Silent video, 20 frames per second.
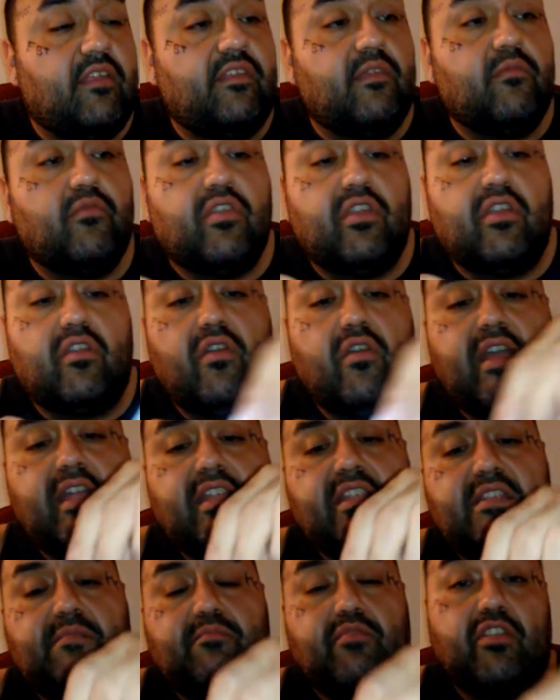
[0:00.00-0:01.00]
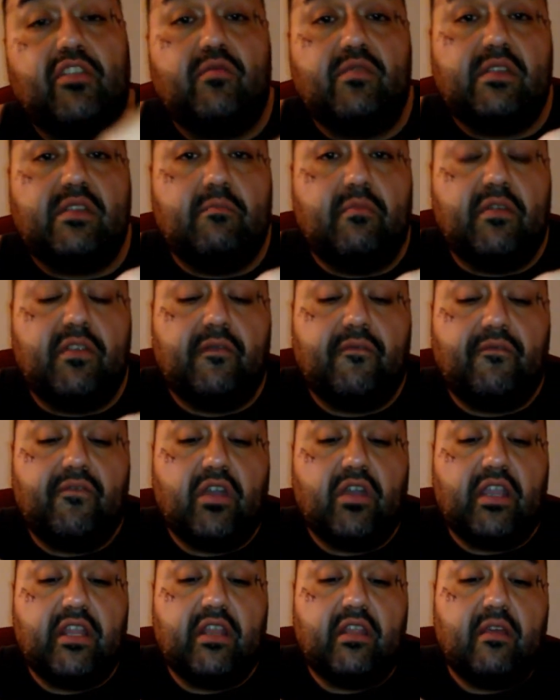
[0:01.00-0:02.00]
Then we're gonna go ahead and sprinkle some
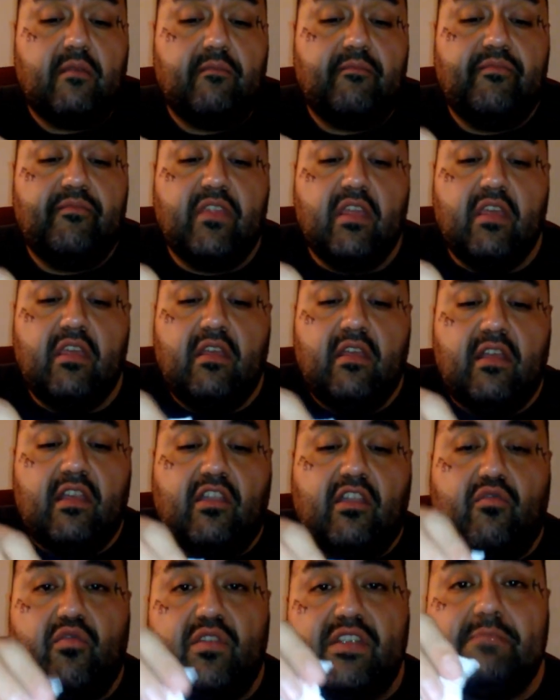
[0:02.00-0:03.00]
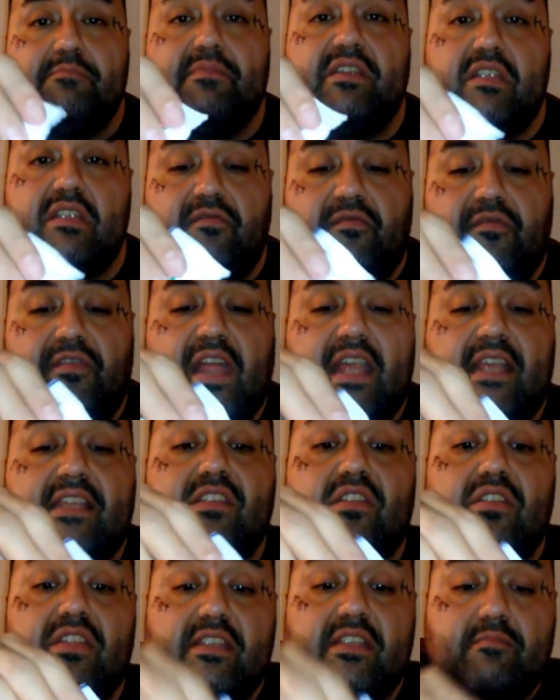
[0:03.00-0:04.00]
motherfucking Christmas
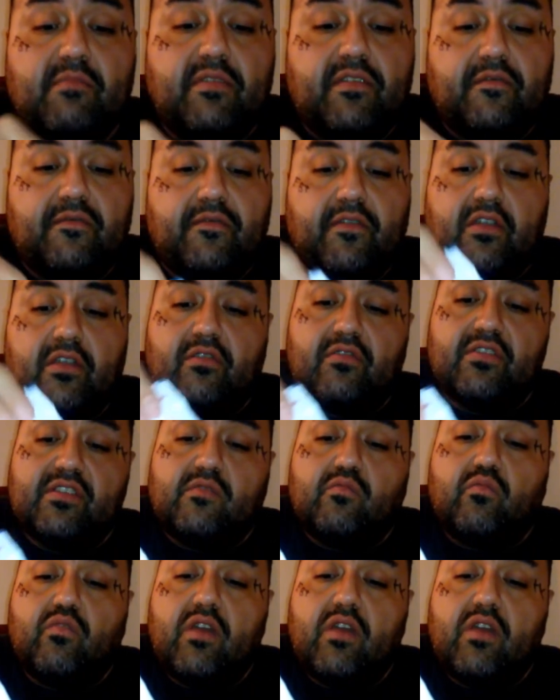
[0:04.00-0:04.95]
flakes on this motherfucker as